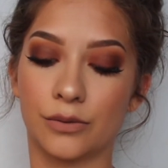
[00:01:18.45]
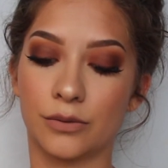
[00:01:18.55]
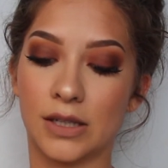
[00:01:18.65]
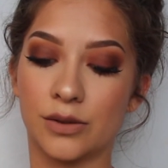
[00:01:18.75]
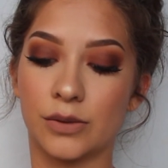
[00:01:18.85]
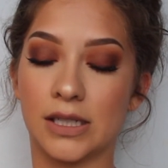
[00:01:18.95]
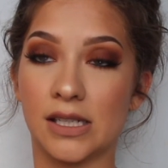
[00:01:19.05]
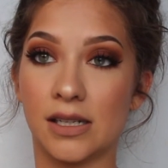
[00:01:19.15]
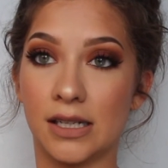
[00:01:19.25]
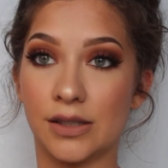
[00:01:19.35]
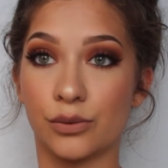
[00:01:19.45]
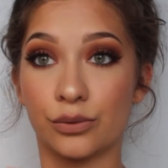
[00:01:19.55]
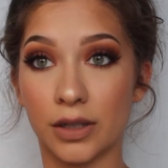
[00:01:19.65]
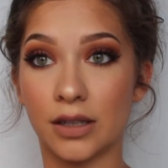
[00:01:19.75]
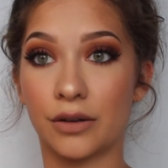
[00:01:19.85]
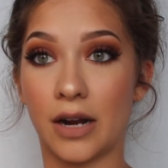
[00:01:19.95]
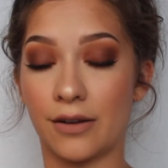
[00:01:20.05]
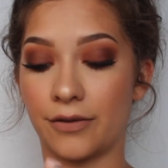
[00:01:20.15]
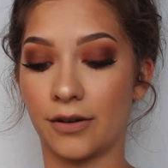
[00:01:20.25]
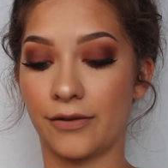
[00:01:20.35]
this one is really
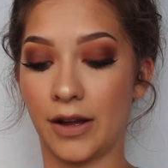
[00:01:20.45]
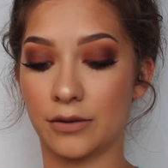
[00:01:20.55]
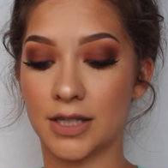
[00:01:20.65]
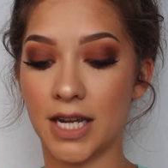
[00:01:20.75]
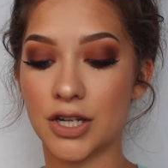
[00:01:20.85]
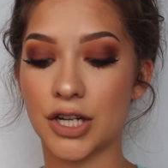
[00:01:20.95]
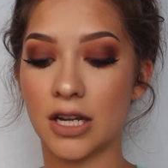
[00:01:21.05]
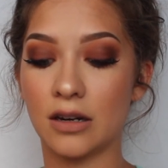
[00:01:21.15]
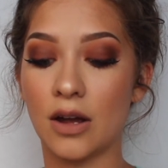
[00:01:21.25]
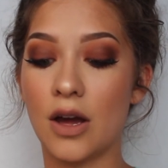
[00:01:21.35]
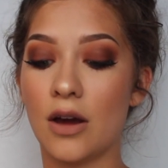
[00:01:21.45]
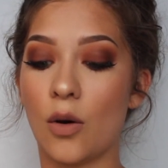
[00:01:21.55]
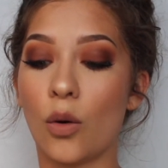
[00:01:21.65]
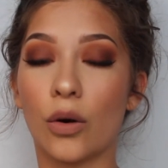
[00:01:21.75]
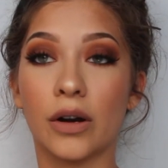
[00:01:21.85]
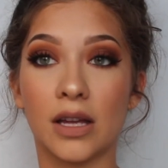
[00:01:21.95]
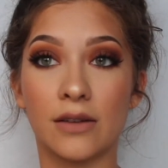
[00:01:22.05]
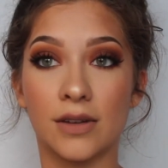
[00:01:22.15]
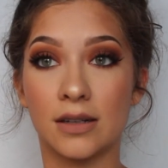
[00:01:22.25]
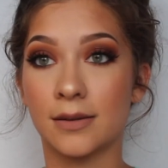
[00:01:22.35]
great for foundation, or
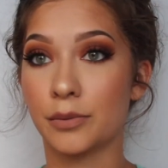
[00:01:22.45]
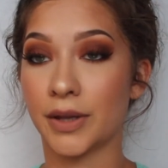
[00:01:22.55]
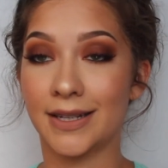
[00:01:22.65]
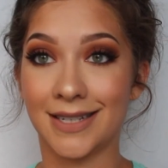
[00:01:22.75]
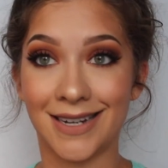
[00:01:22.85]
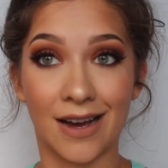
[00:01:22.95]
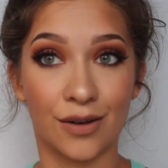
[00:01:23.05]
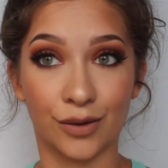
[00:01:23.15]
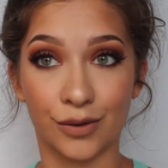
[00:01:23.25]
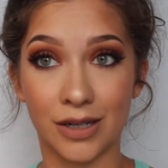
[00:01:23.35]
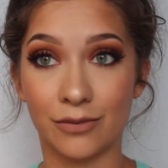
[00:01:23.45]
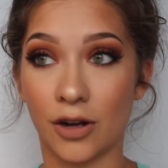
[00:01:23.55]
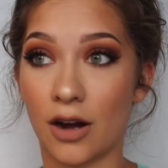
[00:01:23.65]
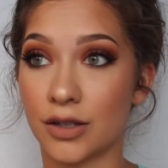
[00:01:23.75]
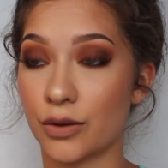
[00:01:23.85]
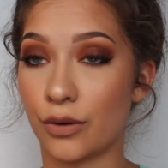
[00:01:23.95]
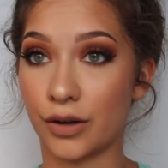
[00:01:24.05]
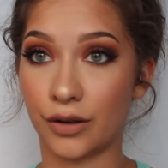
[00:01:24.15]
even blending out cream contour.